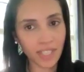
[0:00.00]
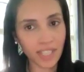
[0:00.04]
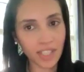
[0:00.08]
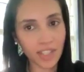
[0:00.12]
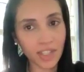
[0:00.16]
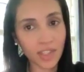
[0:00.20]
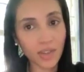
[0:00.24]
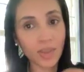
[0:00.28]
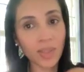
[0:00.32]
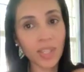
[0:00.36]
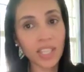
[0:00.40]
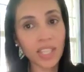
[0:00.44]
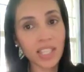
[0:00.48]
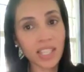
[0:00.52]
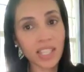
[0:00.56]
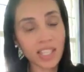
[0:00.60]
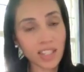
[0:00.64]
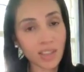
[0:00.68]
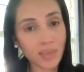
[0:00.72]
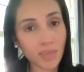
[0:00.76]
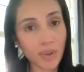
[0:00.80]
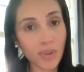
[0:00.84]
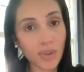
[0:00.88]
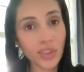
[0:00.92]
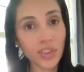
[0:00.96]
So this is
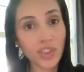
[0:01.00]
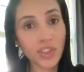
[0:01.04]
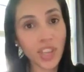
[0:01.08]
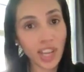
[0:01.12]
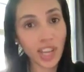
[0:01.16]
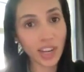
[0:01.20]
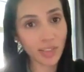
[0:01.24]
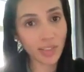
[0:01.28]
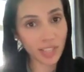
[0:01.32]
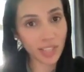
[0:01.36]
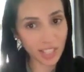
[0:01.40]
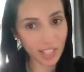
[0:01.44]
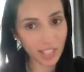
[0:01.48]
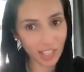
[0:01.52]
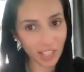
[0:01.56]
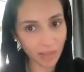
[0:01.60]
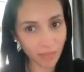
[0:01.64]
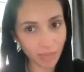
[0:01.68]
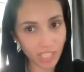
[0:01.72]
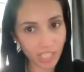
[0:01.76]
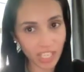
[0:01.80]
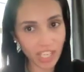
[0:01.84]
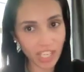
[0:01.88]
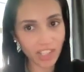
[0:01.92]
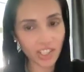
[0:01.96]
the most generous
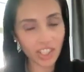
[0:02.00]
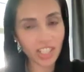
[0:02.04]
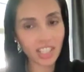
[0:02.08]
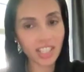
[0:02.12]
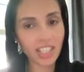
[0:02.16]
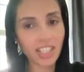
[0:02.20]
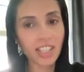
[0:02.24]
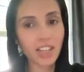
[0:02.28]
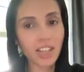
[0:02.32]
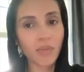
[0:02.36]
interpretation.